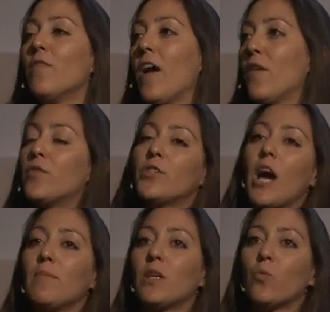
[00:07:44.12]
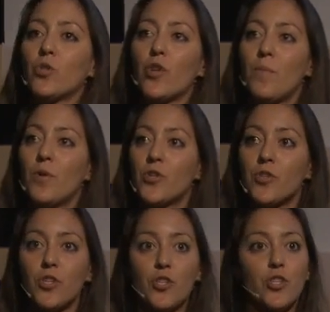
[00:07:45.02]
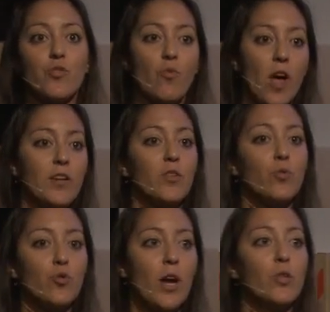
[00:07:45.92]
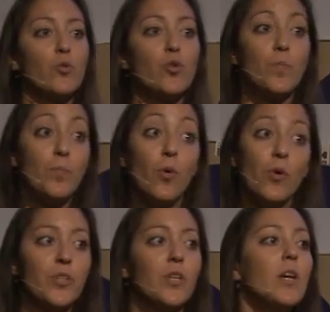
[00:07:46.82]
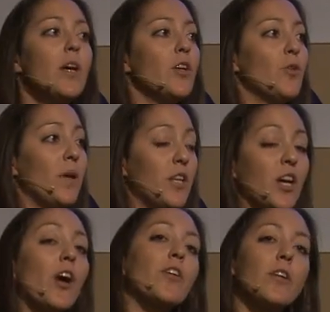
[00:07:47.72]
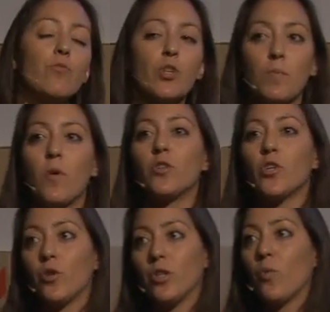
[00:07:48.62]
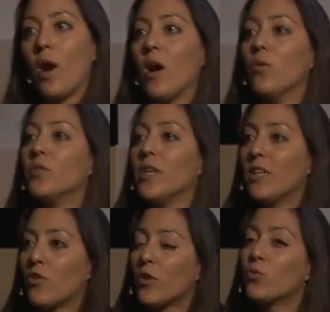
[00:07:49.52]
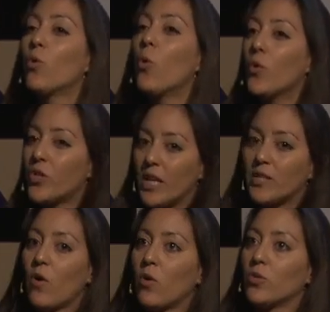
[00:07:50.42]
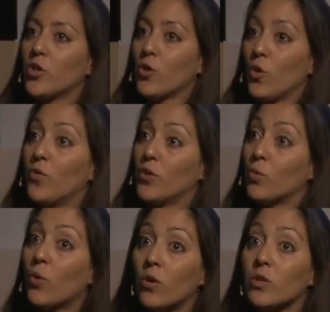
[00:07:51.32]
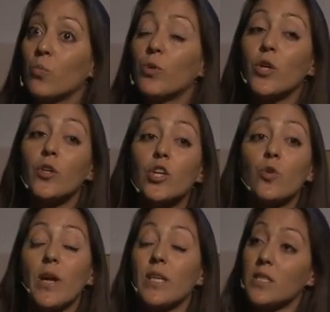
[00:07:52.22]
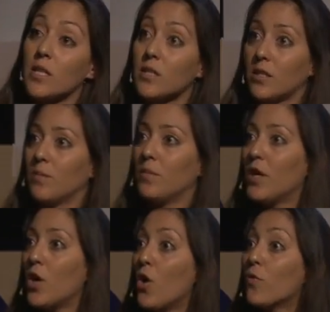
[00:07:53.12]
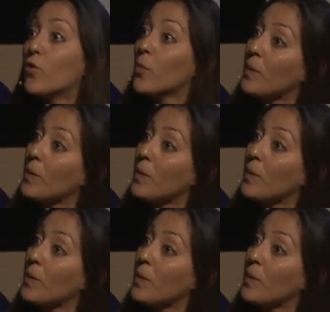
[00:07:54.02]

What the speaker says: of every time that there was an emergency just running to try to support humanitarian responders on the ground and trying to coordinate volunteers all over the world, we could create a system for